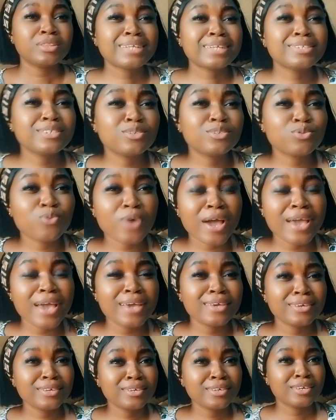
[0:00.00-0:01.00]
That is
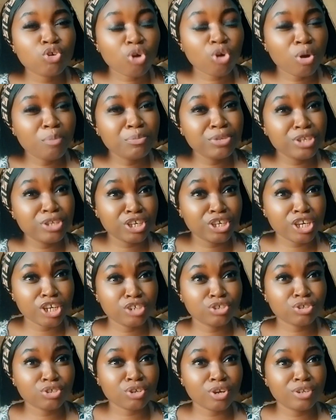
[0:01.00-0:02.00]
why
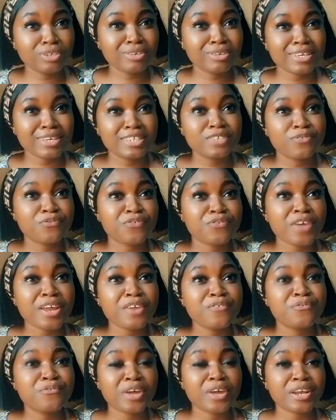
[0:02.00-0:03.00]
communication is
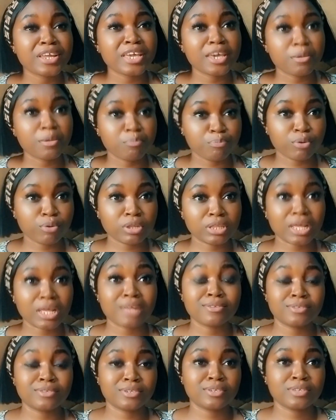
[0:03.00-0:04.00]
very, very
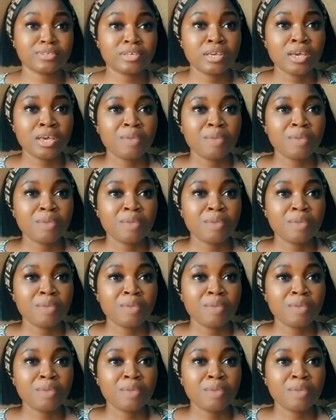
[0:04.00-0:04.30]
important.